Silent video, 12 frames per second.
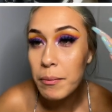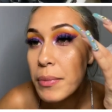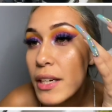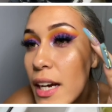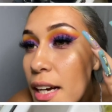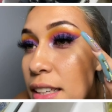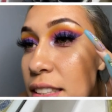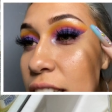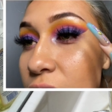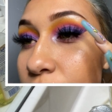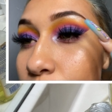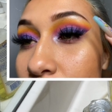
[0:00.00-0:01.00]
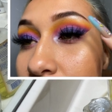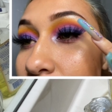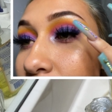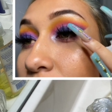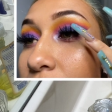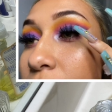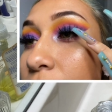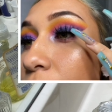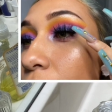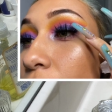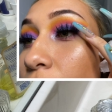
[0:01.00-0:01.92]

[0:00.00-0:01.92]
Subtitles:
Because if you can see here,